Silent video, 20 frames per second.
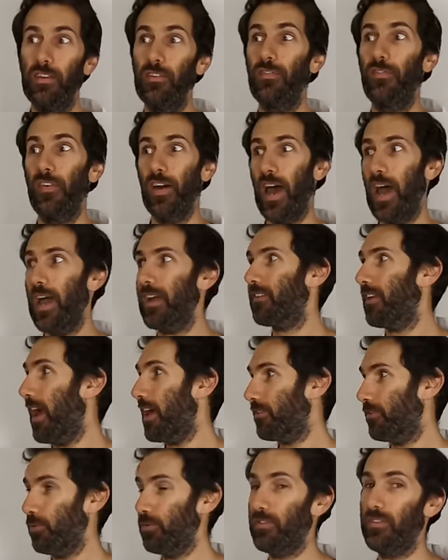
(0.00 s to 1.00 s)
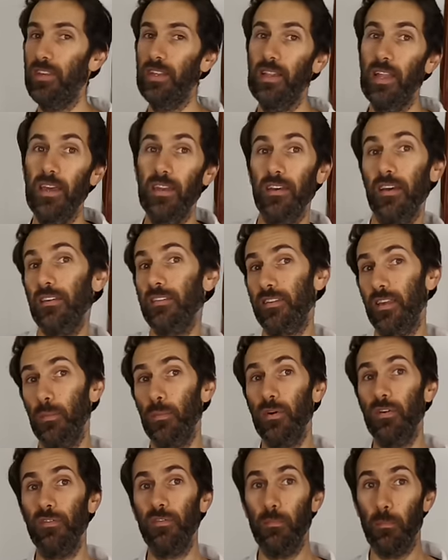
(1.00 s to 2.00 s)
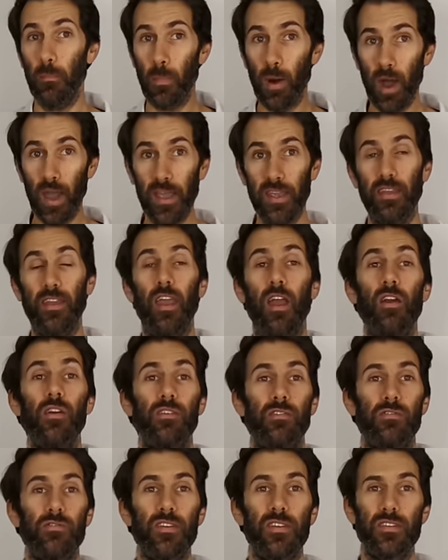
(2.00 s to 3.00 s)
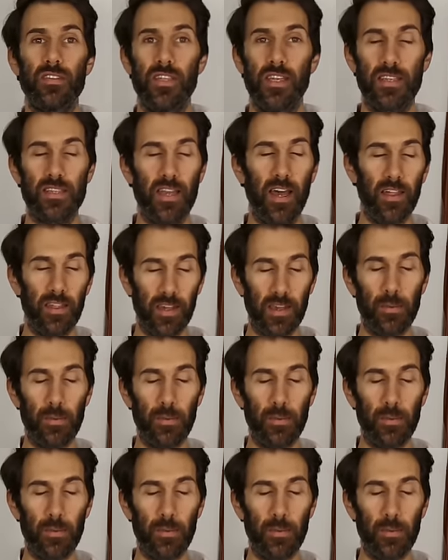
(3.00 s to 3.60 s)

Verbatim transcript: In fact, as you'll see later, some of my characteristics are